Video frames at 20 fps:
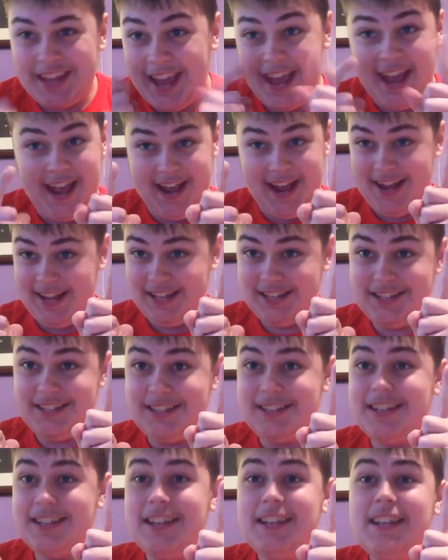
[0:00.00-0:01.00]
And
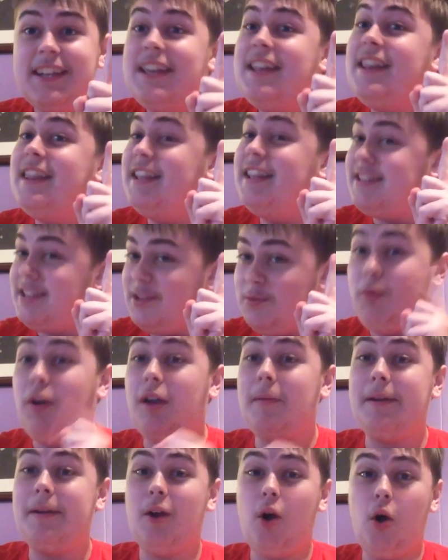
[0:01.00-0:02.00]
this is
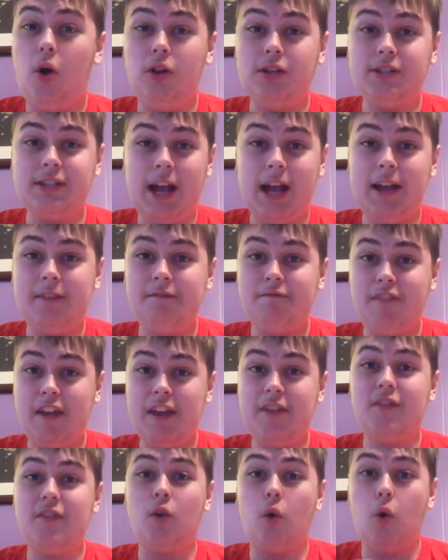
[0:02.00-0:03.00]
one of my all-time
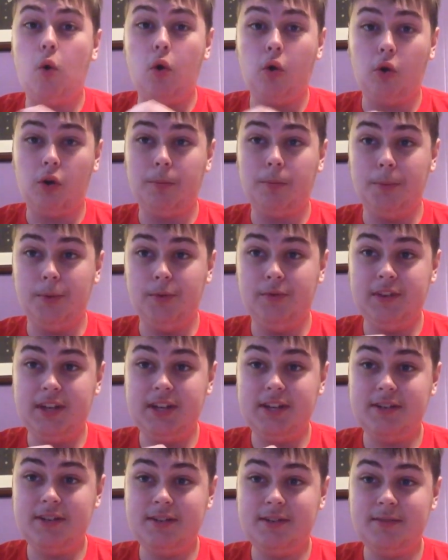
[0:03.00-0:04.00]
favorite horror movies.
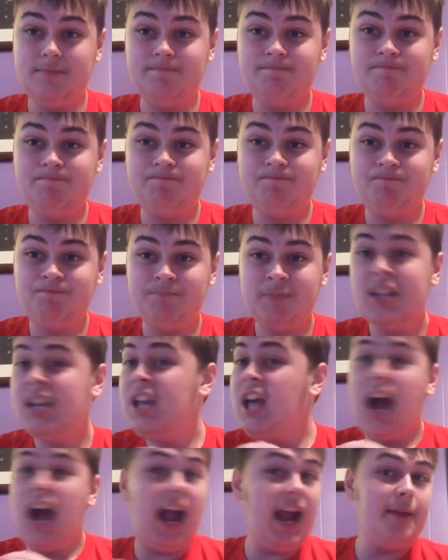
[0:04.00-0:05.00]

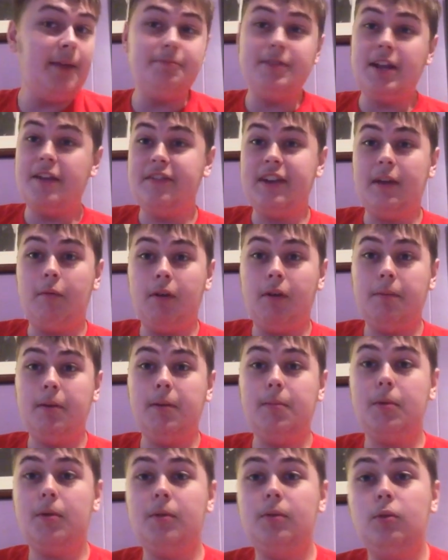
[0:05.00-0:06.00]
I am definitely one of the
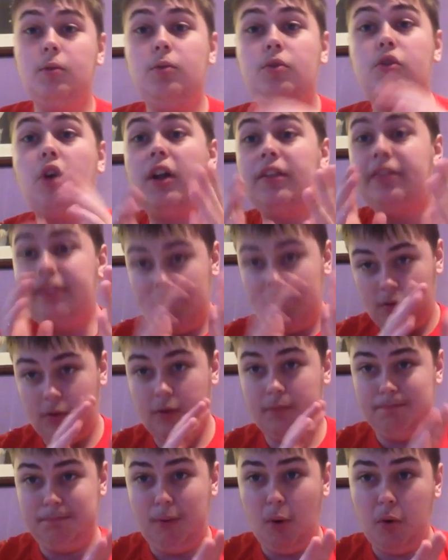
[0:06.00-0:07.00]
people who thought this
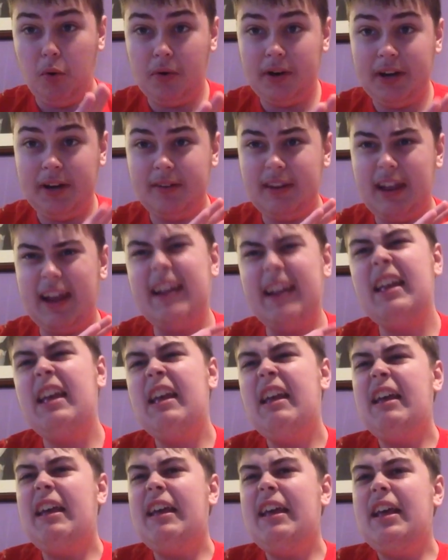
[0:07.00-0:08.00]
was boring. It's like,
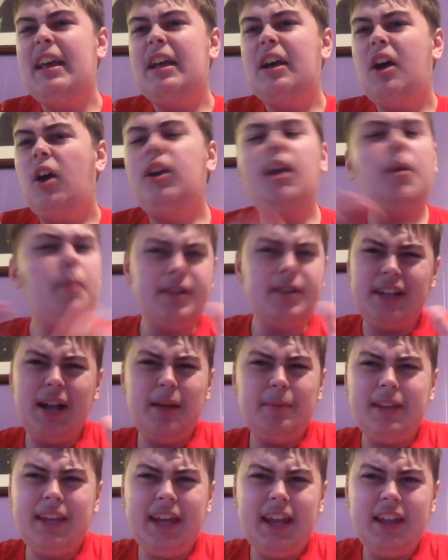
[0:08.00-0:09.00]
okay, what's
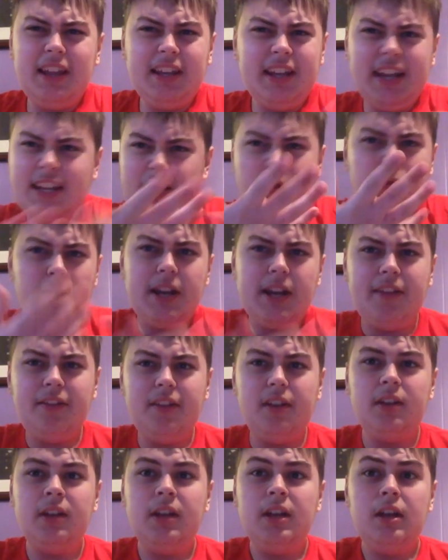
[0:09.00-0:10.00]
to Killing? He's doing
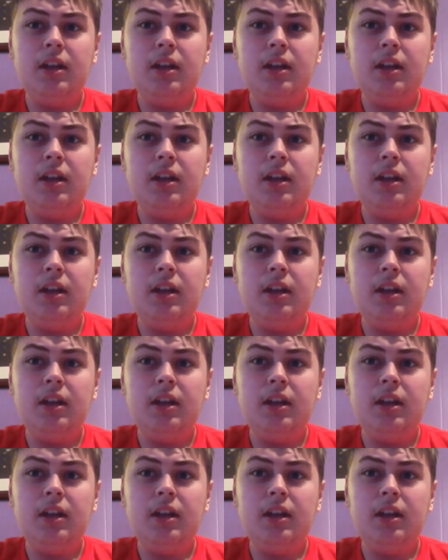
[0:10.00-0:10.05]
nothing.